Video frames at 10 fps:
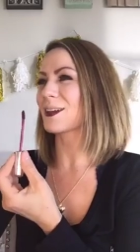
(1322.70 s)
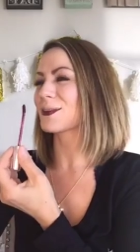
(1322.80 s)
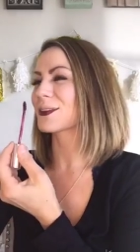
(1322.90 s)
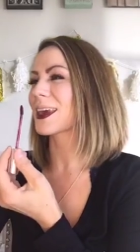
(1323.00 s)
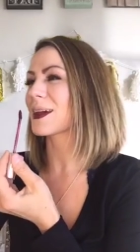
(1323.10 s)

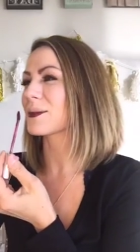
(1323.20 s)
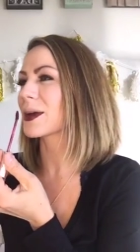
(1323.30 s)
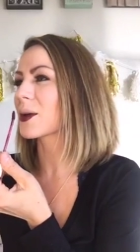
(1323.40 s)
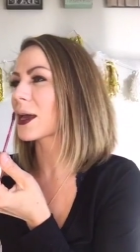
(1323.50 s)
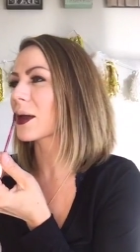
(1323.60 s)
live
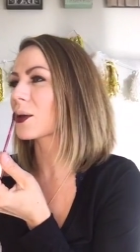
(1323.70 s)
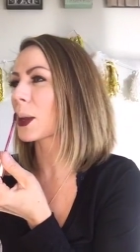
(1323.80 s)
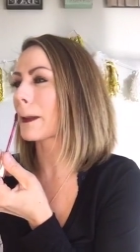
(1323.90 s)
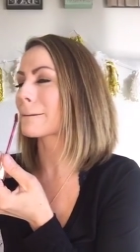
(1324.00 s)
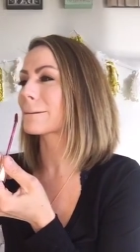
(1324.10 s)
camera. Okay,
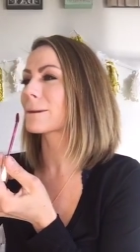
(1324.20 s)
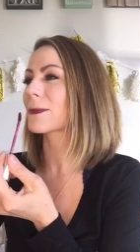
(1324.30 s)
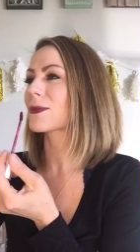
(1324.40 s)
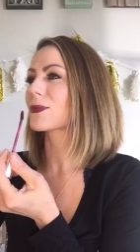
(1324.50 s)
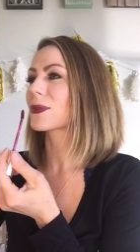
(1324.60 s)
hold on.
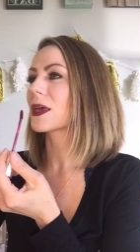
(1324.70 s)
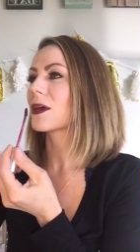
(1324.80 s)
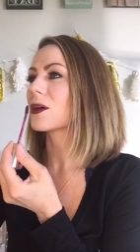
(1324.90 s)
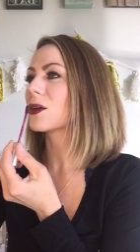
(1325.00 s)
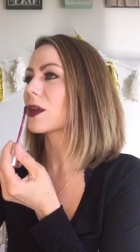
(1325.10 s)

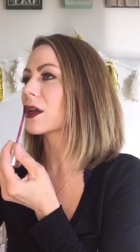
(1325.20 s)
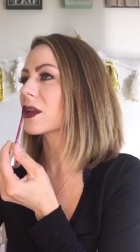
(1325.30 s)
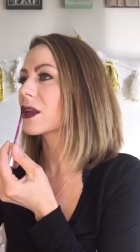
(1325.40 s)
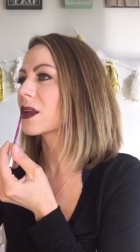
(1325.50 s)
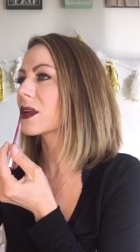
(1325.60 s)
Hold
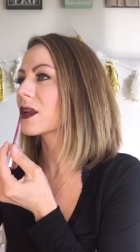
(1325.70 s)
on.